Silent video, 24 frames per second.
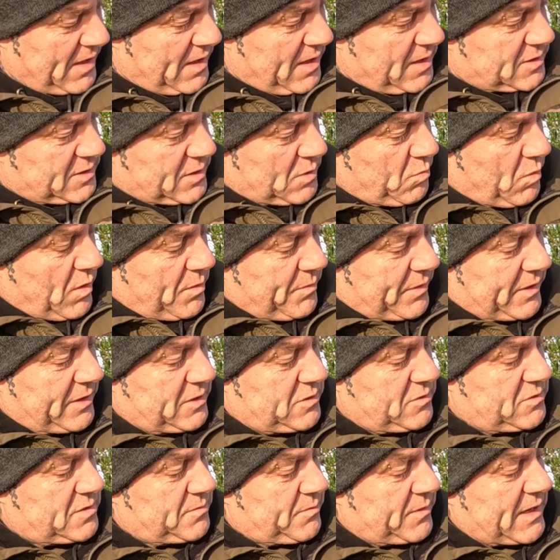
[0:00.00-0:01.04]
So what I'm going to do
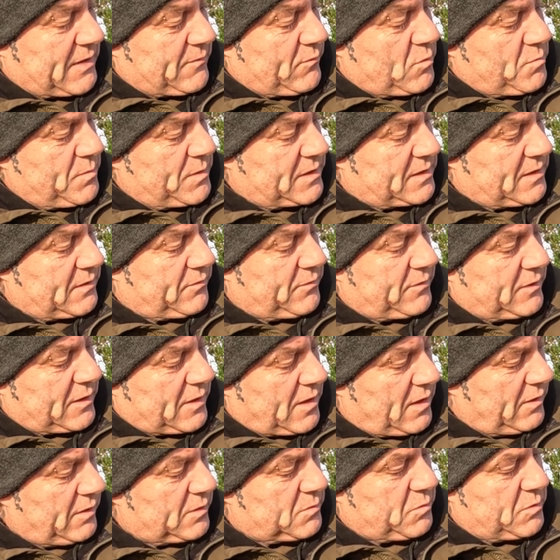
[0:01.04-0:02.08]
is I'm going to have all my different
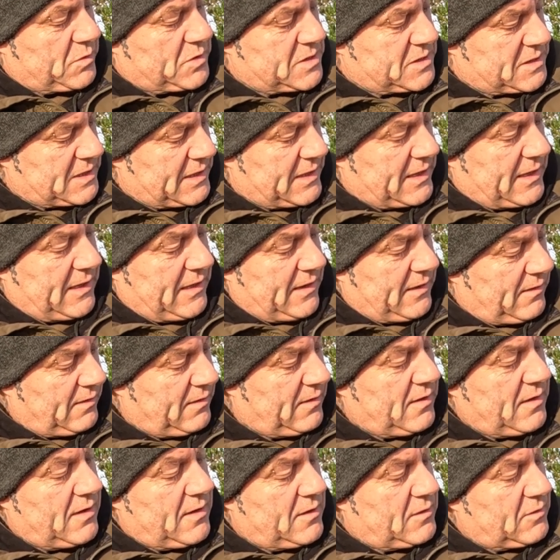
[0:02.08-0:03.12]
coloured ones in here,
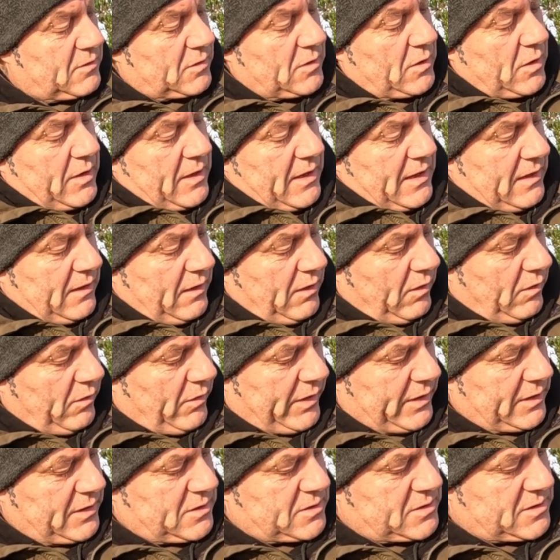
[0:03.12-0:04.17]
in
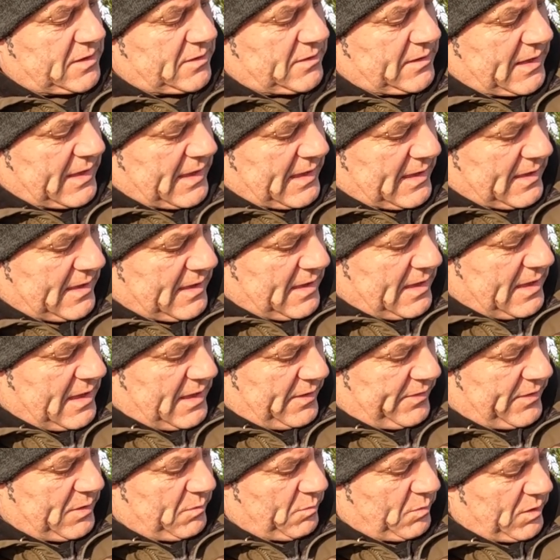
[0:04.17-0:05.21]
line, set there,
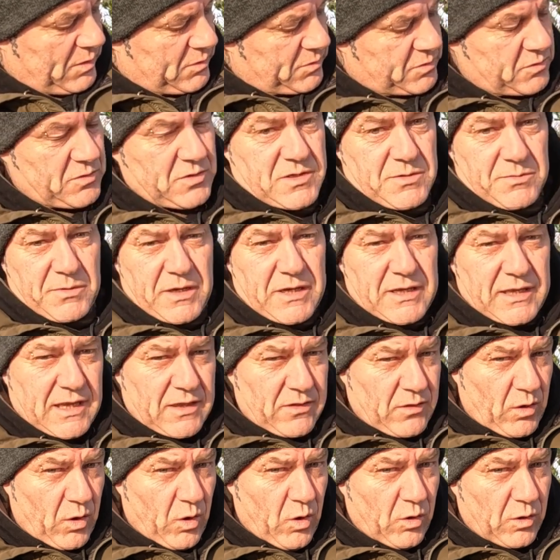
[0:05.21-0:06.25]
and then what I'll do is I'm going to get
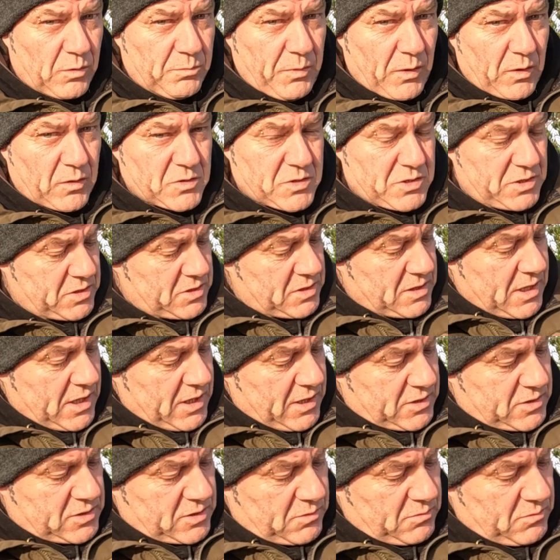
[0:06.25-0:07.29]
the hook boxes.
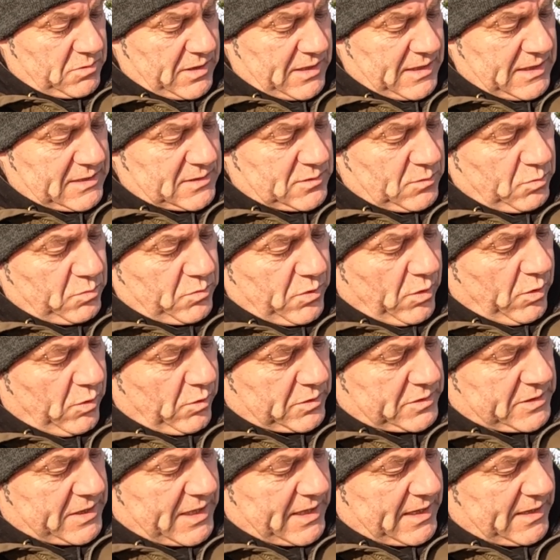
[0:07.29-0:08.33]
So these, all the
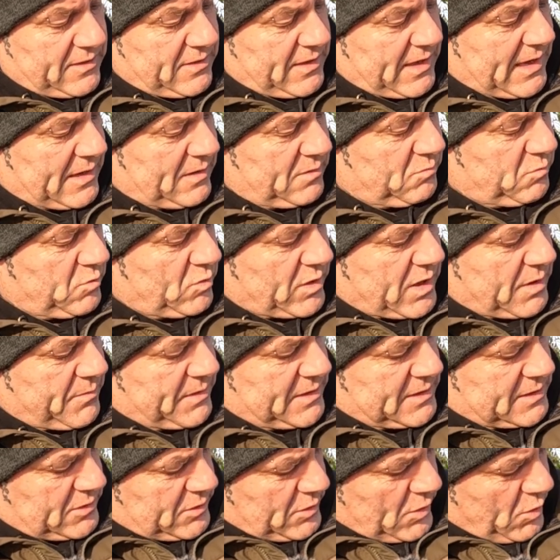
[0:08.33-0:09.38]
hooks here then will go
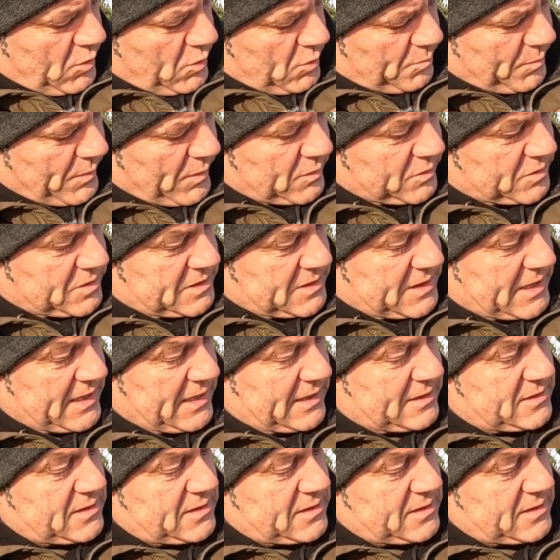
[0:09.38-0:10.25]
into the hook boxes here.